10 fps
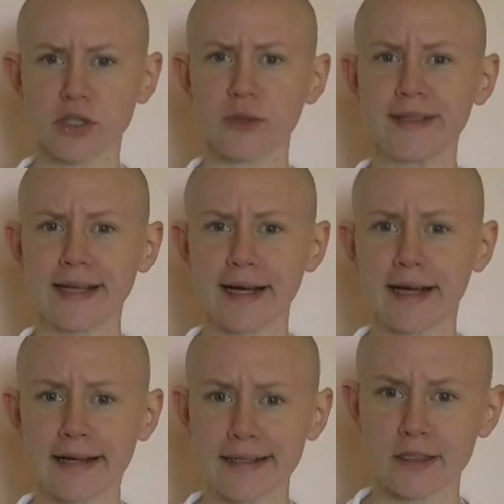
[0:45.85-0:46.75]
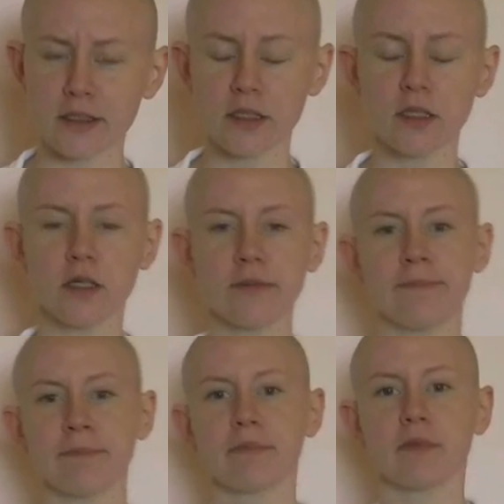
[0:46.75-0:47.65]
you and I.
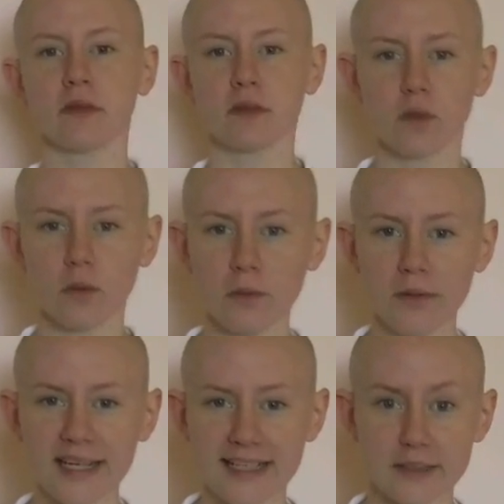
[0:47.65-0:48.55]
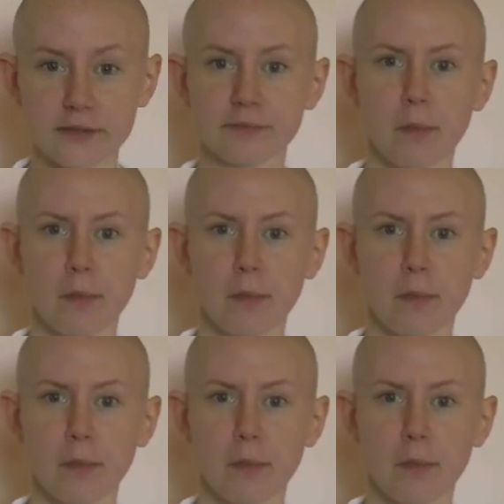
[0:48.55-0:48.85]
All right.